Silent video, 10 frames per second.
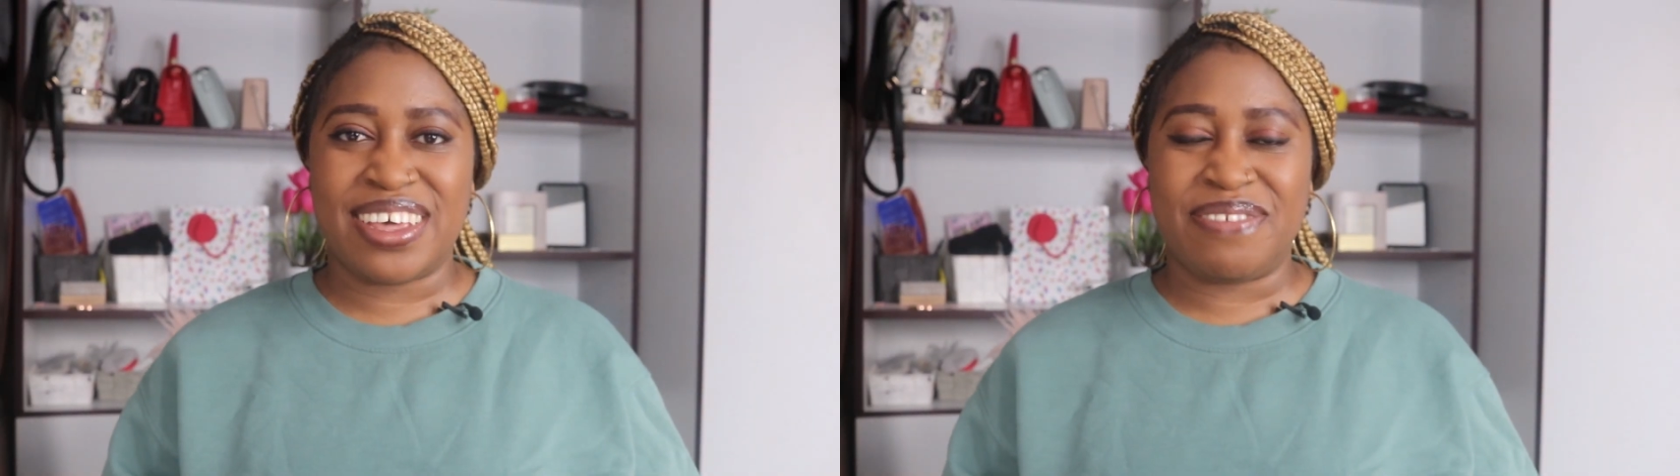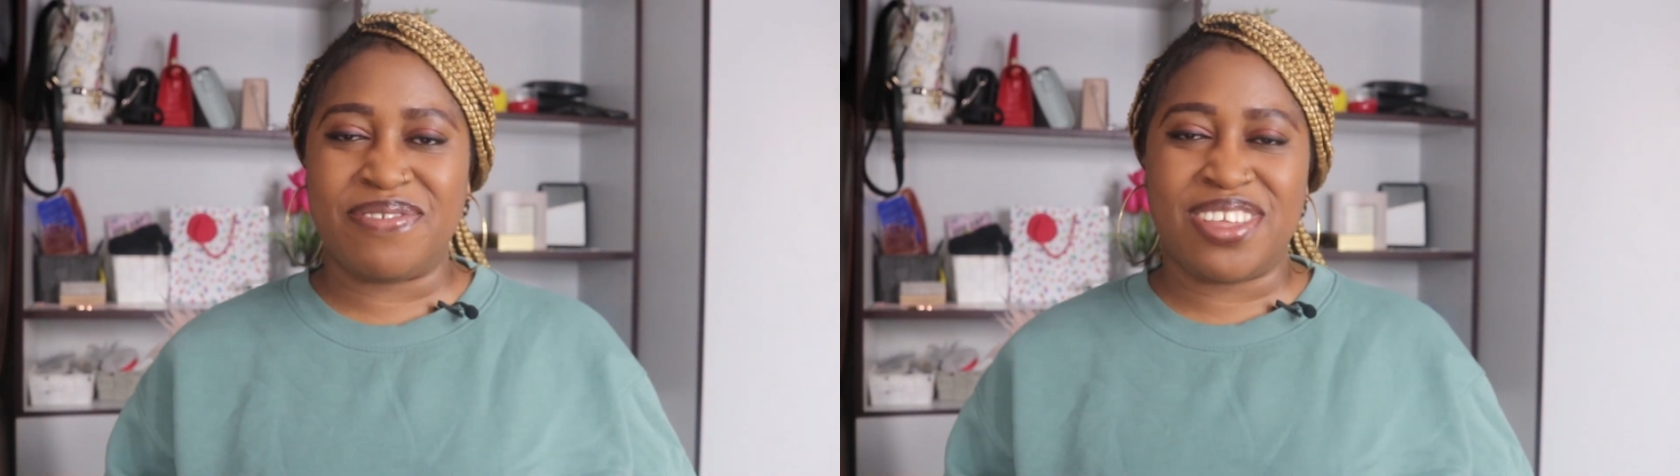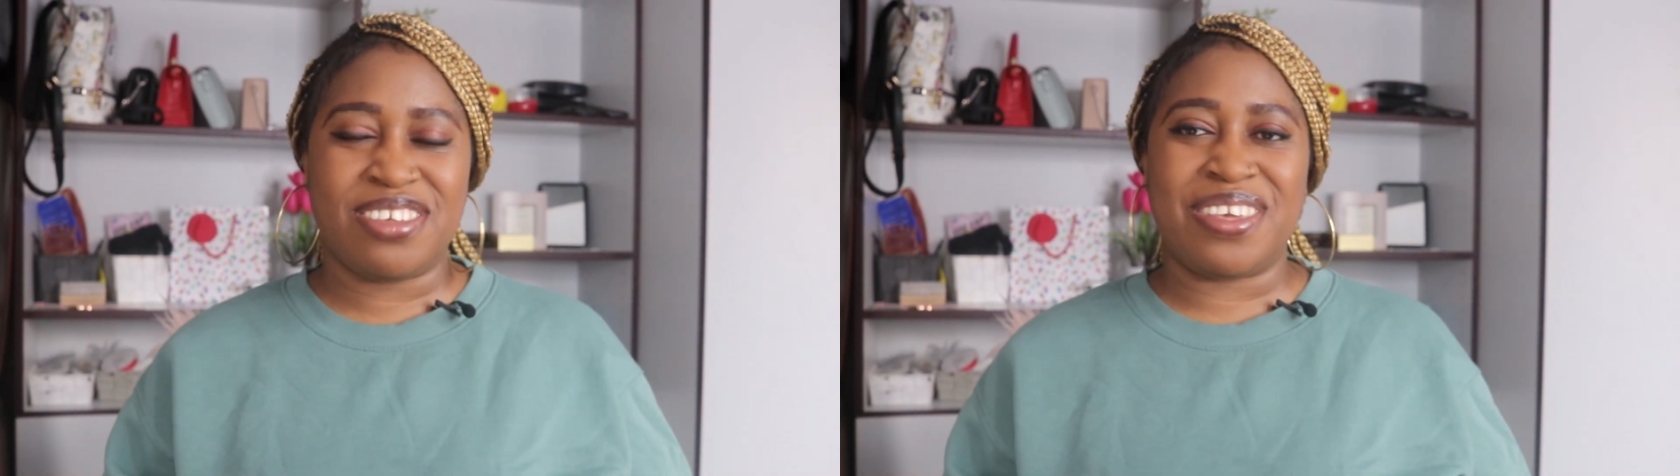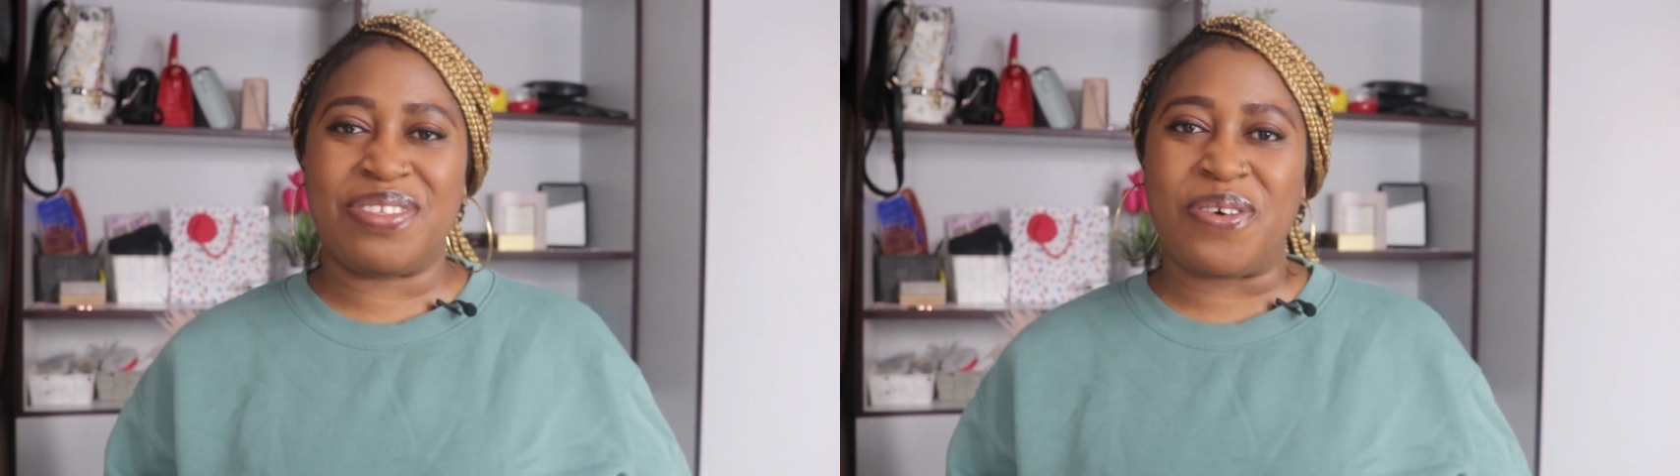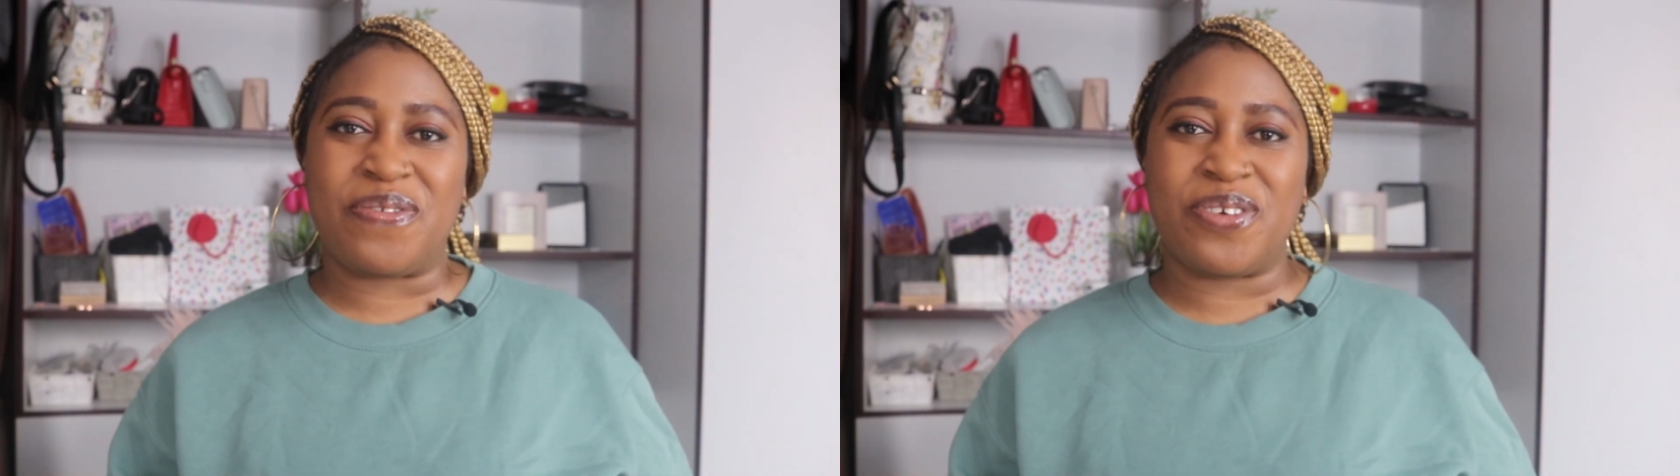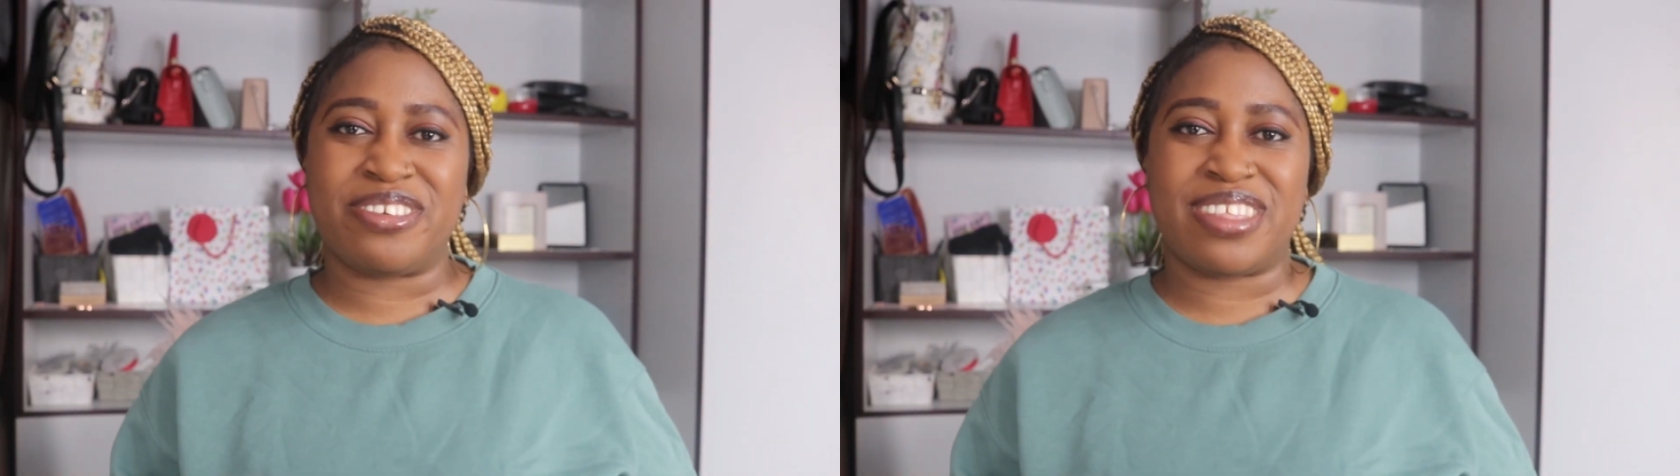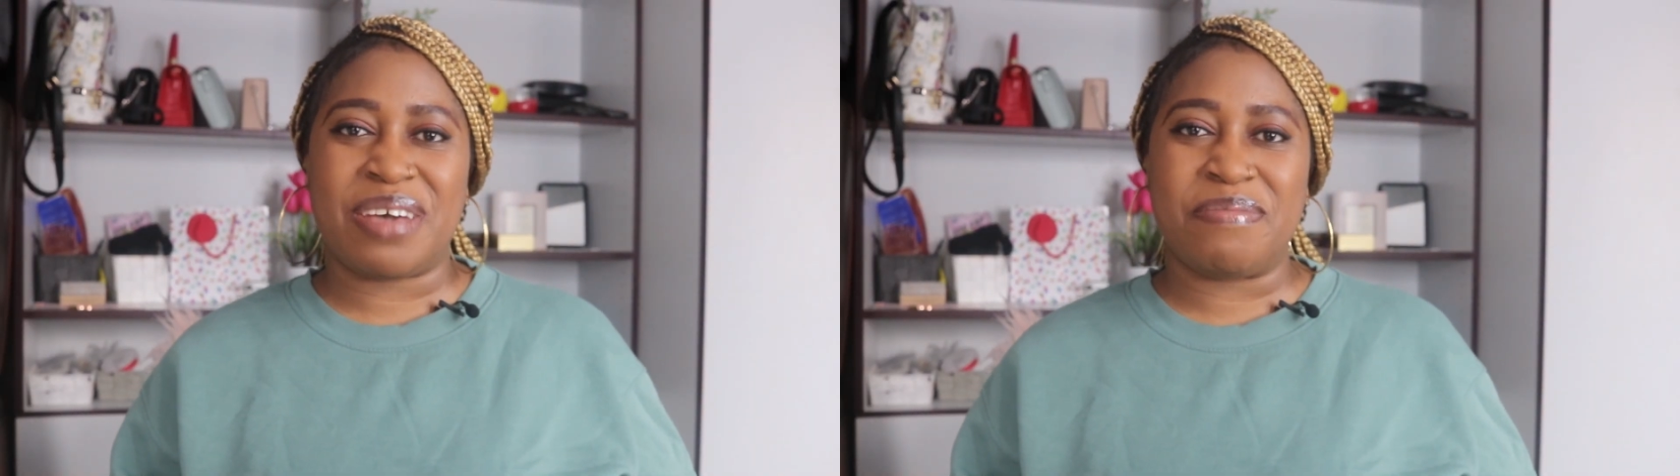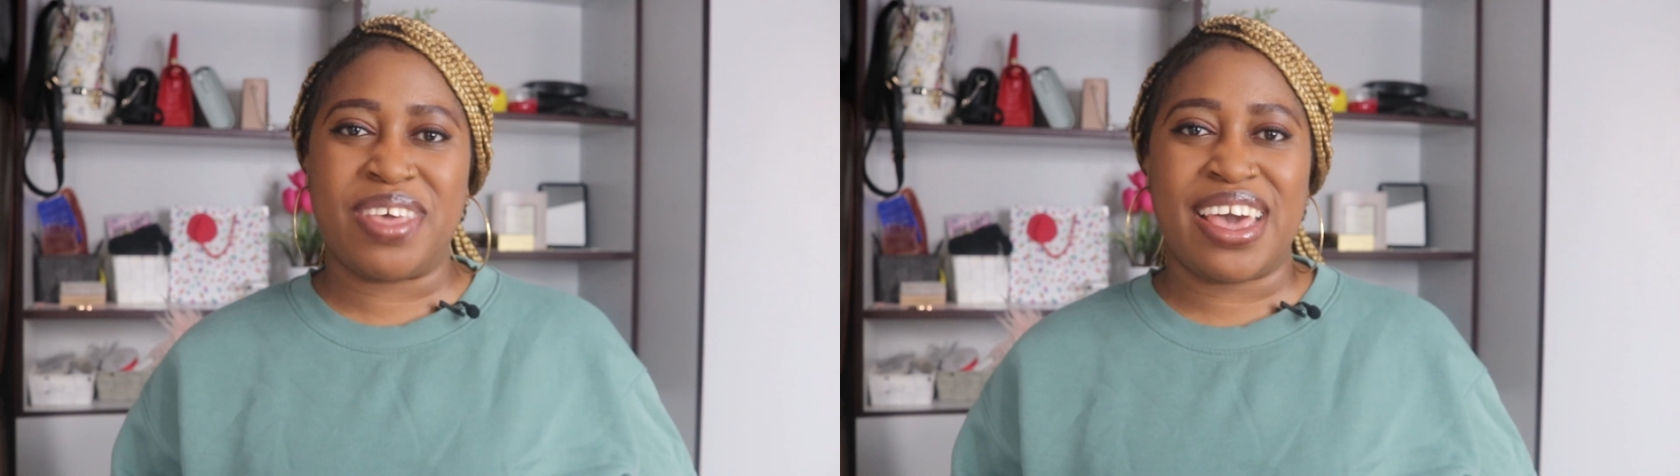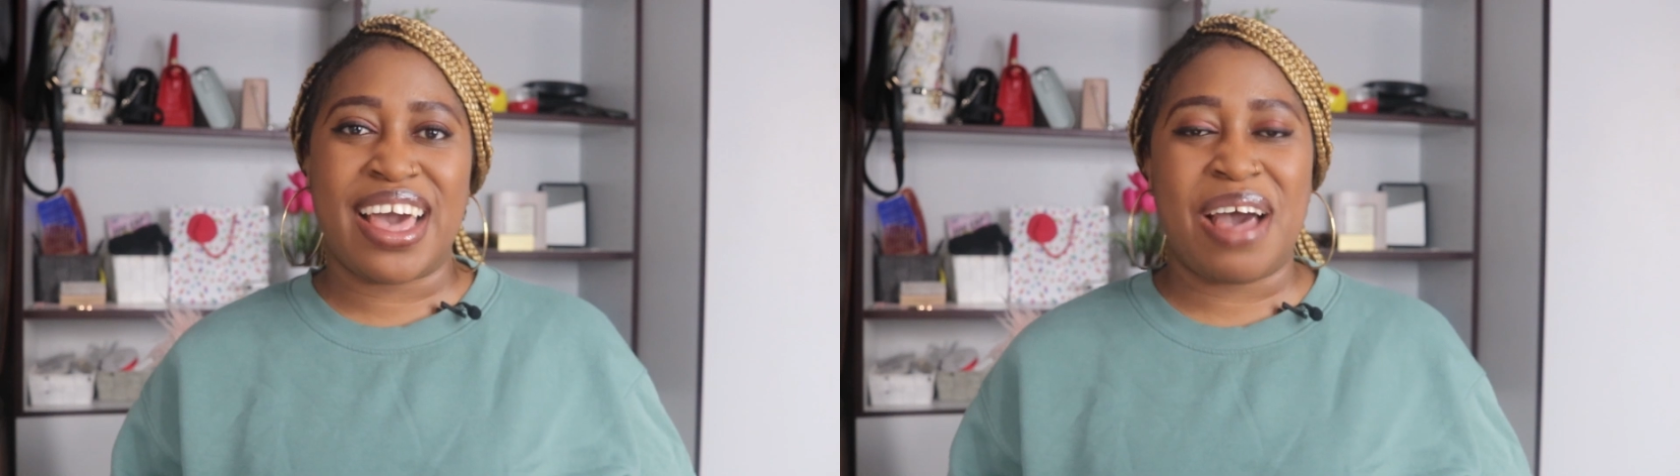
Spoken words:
If this is your first time here,